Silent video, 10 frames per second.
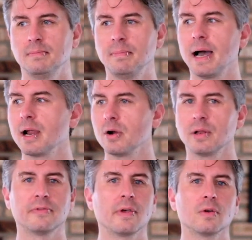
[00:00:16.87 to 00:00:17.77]
buyer
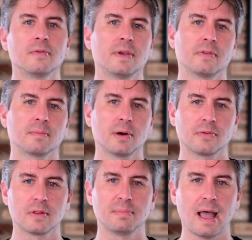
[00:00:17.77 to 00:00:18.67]
and seller facing parts
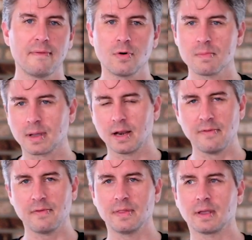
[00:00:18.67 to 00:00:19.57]
of the platform, kind of
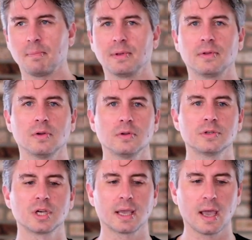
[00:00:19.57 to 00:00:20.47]
everything up until
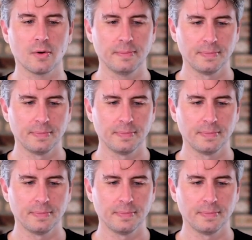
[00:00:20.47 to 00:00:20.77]
checkout.